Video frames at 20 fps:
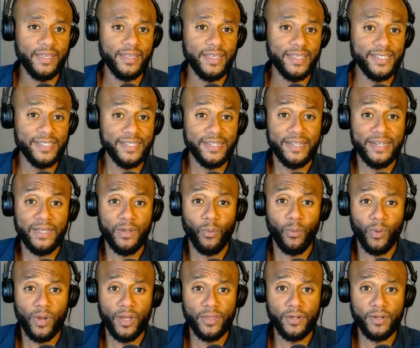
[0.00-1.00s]
Is it any
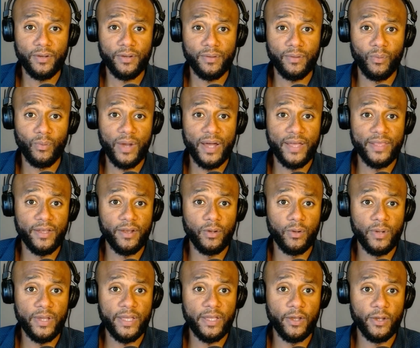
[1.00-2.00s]
wonder why they're
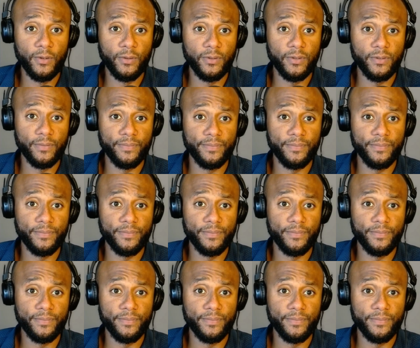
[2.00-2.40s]
going cold?